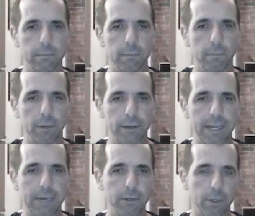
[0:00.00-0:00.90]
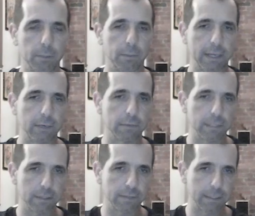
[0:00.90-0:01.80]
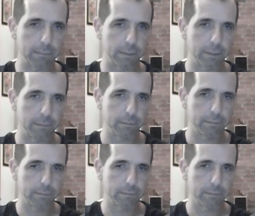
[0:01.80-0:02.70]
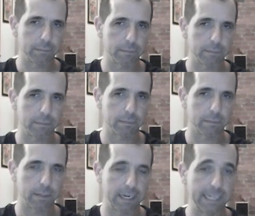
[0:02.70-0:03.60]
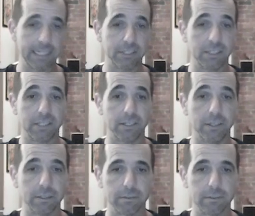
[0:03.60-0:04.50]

But now you can play your reserve tempo, and it's just gone.